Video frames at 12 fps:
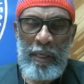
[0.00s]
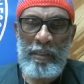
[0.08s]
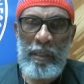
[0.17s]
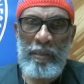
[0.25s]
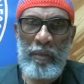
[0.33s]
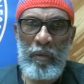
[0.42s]

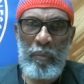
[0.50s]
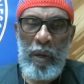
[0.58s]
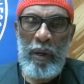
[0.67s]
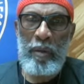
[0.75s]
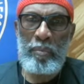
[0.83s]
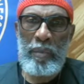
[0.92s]
States of
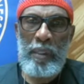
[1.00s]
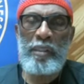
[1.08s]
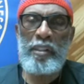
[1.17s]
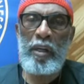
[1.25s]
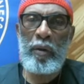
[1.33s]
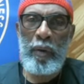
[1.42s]
America
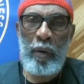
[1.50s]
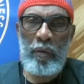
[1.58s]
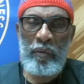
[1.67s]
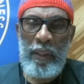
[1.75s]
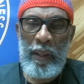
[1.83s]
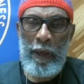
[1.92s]
military
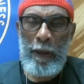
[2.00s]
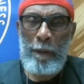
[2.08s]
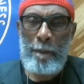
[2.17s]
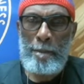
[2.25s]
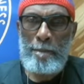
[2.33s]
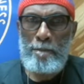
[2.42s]
over there,
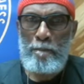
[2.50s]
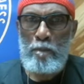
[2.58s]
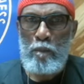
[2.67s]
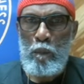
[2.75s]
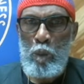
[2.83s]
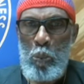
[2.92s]

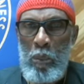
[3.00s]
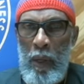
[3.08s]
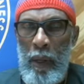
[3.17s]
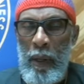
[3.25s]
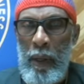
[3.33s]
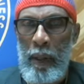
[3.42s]

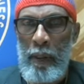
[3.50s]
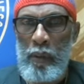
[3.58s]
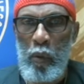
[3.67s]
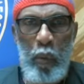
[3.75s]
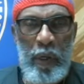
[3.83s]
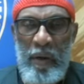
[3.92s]
uh,
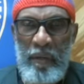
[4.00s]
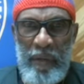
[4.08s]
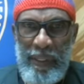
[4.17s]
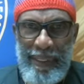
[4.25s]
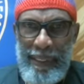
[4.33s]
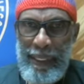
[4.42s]
to whatever
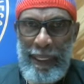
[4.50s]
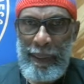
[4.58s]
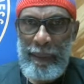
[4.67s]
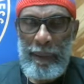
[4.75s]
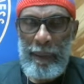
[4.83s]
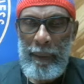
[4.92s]
extent,
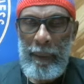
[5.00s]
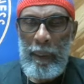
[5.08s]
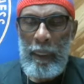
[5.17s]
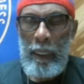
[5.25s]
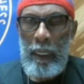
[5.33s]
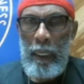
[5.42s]

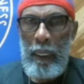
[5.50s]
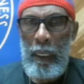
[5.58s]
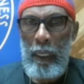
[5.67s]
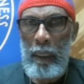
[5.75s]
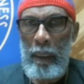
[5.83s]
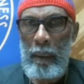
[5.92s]

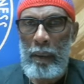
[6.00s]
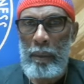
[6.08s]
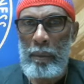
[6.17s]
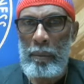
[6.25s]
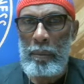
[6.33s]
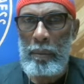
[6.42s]
uh,
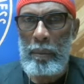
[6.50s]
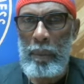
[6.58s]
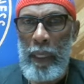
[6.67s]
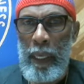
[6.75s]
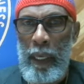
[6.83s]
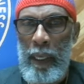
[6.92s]

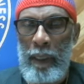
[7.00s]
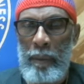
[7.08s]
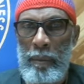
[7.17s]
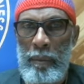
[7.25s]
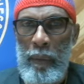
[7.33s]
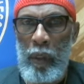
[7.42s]

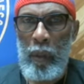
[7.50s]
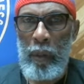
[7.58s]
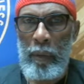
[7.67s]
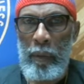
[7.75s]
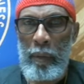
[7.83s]
and you know,